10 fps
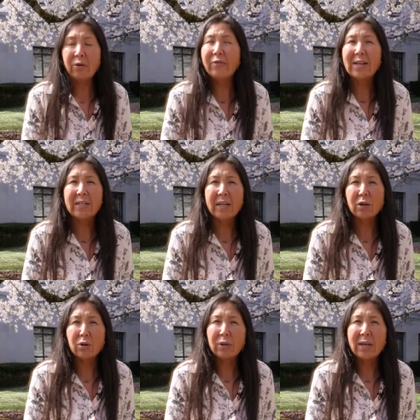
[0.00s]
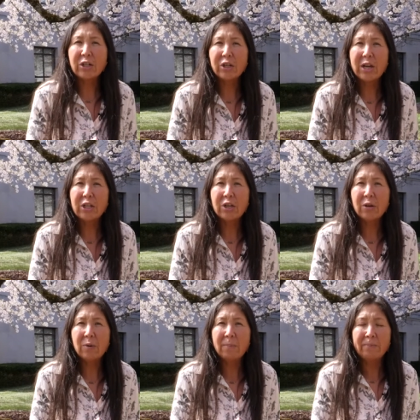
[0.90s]
investing in early
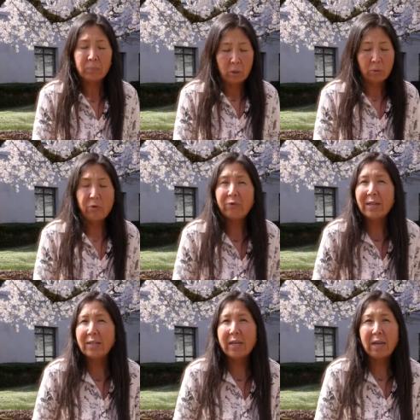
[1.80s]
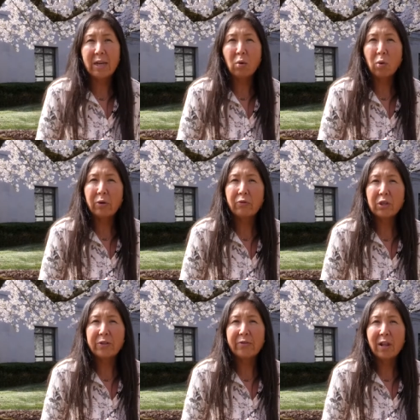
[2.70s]
education, we're investing in
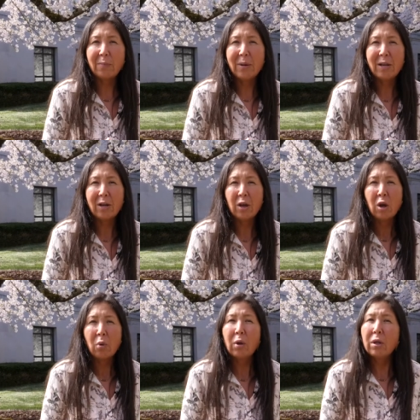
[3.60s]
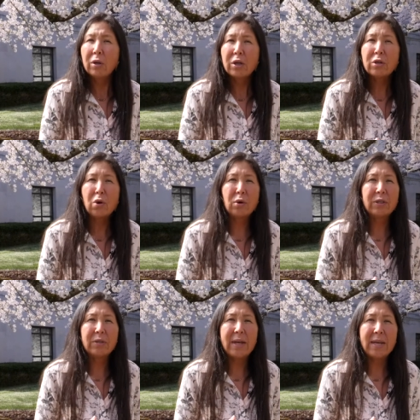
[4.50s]
workforce development, we're looking
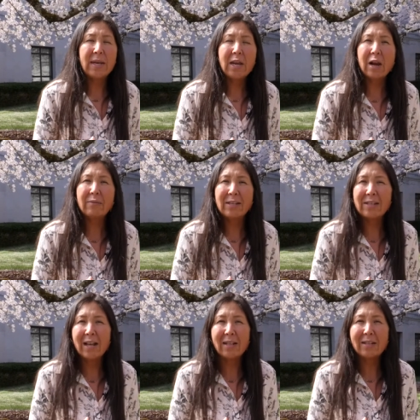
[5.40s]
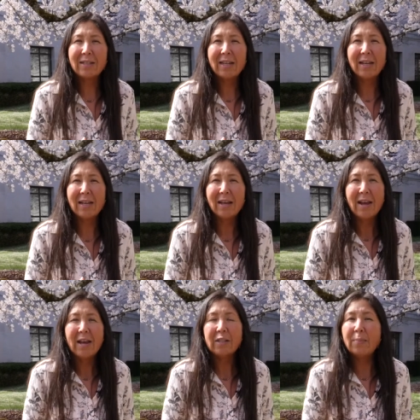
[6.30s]
towards taking care of the Salish Sea.
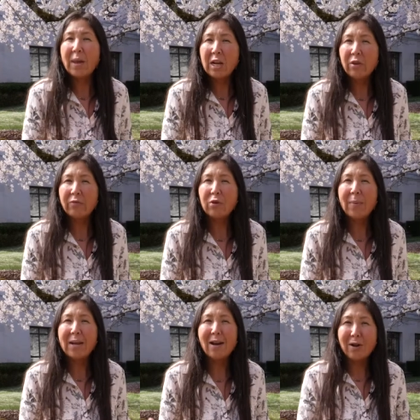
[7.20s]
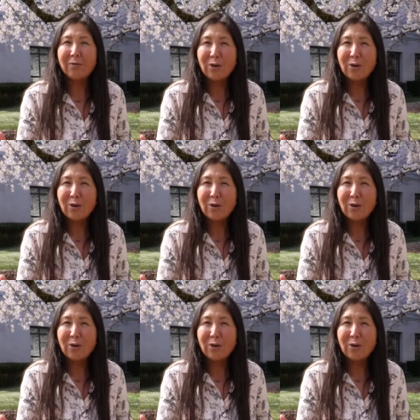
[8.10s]
As many of you may not have